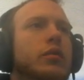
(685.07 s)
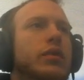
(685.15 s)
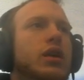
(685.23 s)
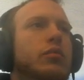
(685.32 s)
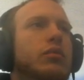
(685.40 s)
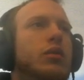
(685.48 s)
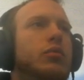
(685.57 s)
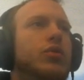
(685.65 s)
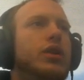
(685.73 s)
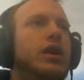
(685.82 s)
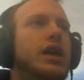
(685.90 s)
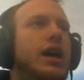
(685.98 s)
Maybe
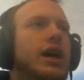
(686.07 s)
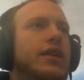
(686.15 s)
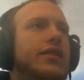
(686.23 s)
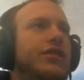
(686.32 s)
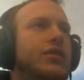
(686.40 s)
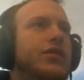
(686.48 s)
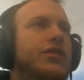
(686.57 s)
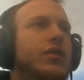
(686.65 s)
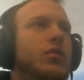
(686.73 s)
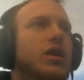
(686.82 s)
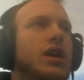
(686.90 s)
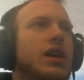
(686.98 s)
we get action. Looks
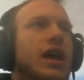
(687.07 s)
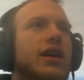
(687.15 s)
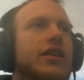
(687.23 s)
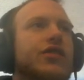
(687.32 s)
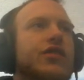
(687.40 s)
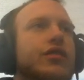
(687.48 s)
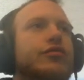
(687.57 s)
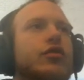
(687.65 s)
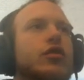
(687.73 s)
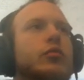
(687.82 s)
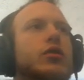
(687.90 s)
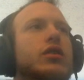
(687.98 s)
like we're getting action
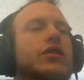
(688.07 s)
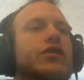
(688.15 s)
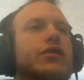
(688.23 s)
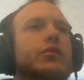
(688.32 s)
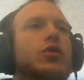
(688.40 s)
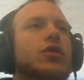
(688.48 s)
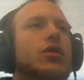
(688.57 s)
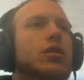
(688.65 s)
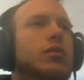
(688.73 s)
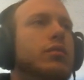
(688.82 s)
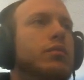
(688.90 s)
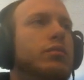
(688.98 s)
from
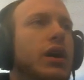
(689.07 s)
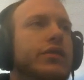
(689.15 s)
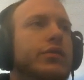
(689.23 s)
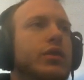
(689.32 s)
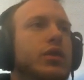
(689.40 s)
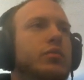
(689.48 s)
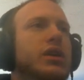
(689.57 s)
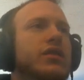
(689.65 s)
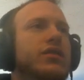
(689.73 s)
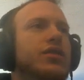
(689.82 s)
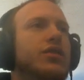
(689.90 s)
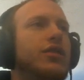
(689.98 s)
small. Possibly the
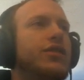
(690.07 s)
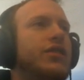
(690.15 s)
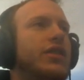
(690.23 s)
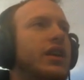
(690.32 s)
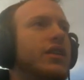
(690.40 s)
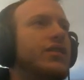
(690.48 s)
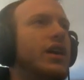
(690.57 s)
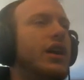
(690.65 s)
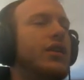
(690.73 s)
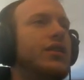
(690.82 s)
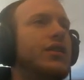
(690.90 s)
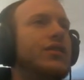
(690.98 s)
big, too, since I guess
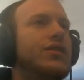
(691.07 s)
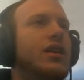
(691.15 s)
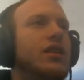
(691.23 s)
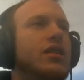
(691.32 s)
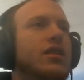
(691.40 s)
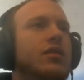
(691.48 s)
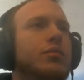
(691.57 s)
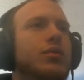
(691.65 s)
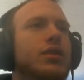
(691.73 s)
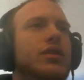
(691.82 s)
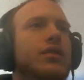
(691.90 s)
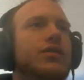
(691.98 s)
now he's getting a
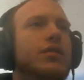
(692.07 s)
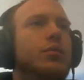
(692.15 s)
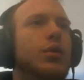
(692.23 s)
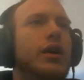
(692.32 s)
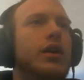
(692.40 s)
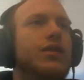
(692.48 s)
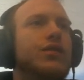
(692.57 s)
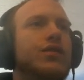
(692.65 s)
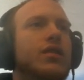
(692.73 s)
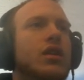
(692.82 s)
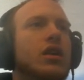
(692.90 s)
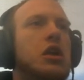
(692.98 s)
pretty decent price.